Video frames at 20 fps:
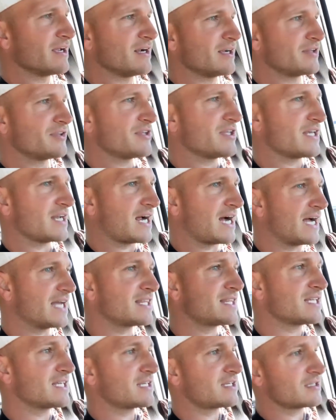that I
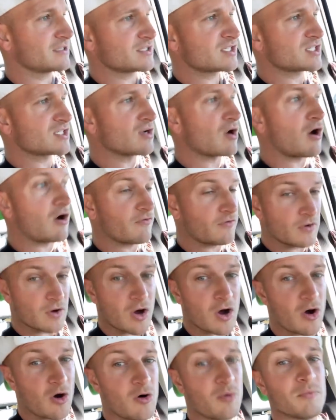think can solve
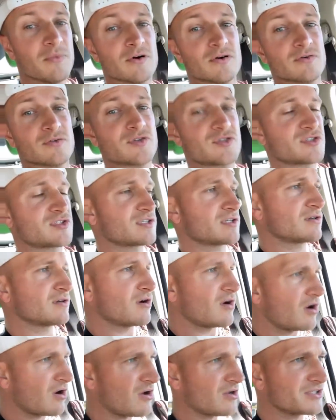almost
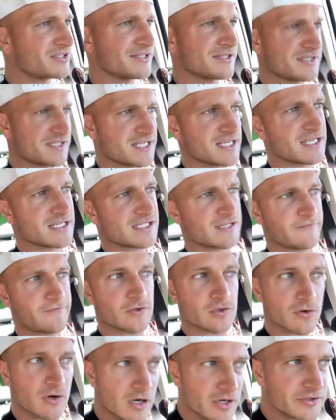all disease if
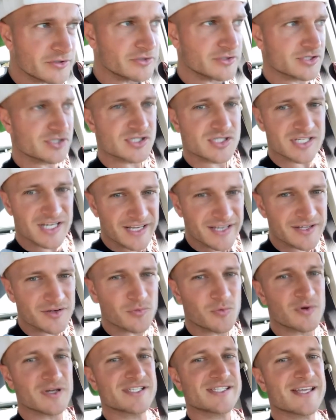you understand
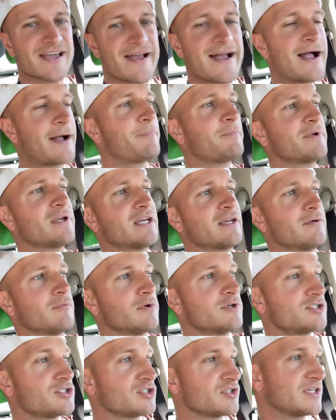what's happening and
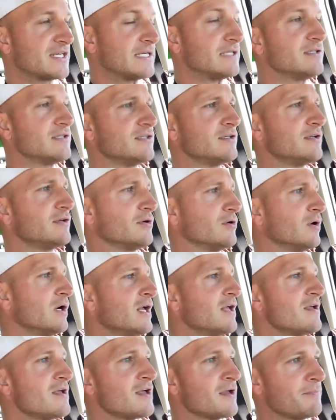what you need to do.
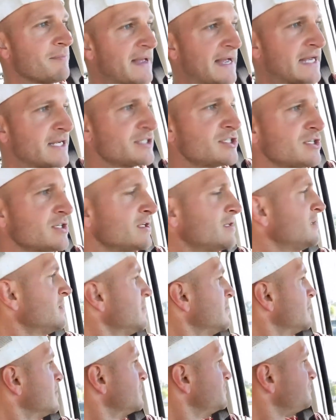
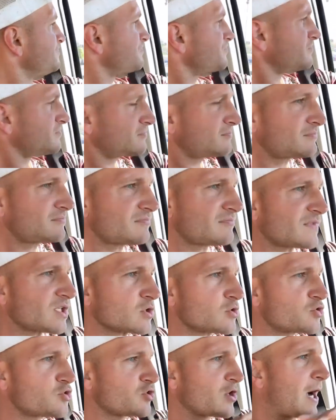Imagine
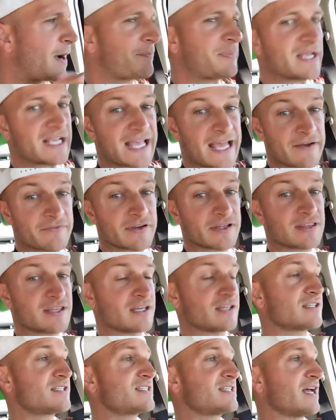dropping
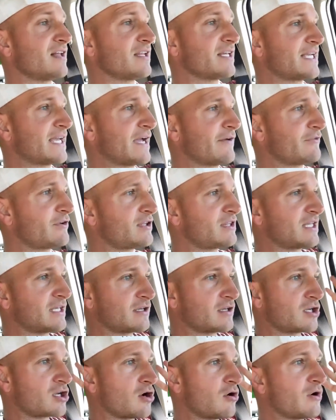everything, selling everything,
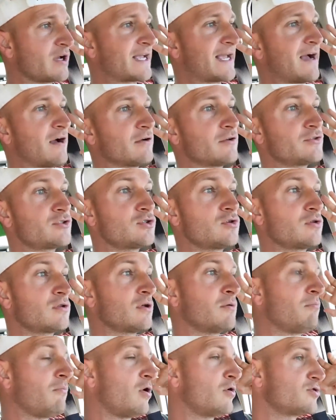and going out into the
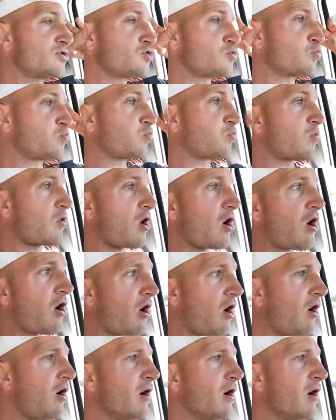most raw